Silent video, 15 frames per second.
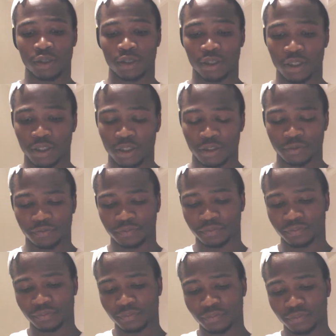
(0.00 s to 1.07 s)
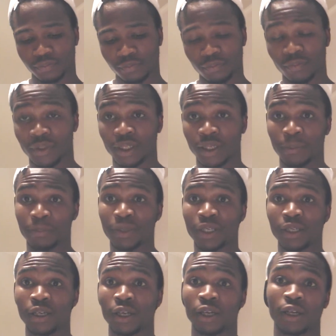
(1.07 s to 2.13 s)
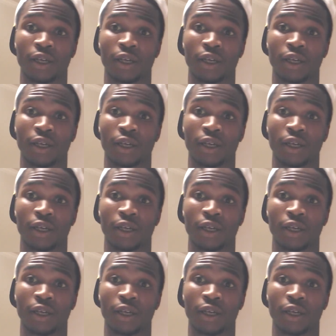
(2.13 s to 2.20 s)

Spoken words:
And me,